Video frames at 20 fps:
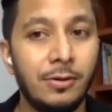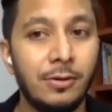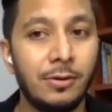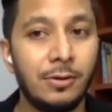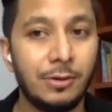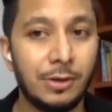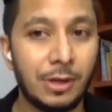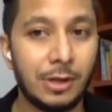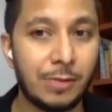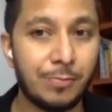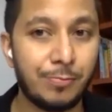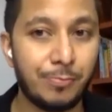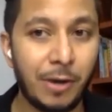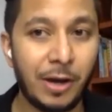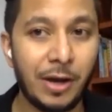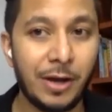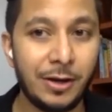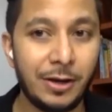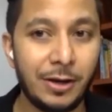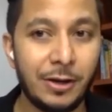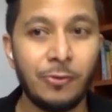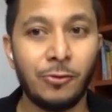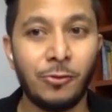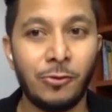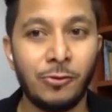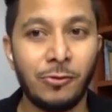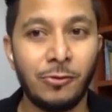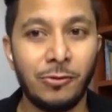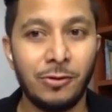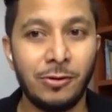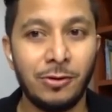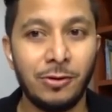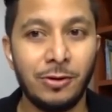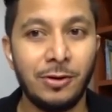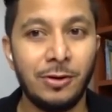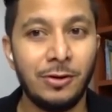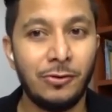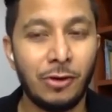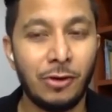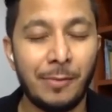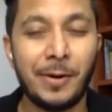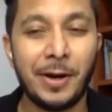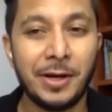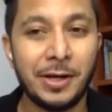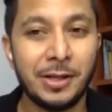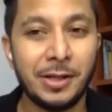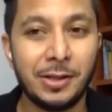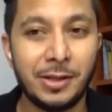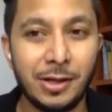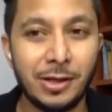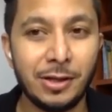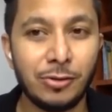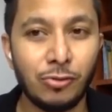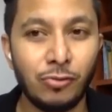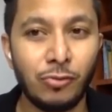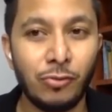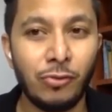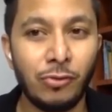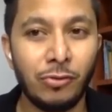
despite, you are buying in tier 2,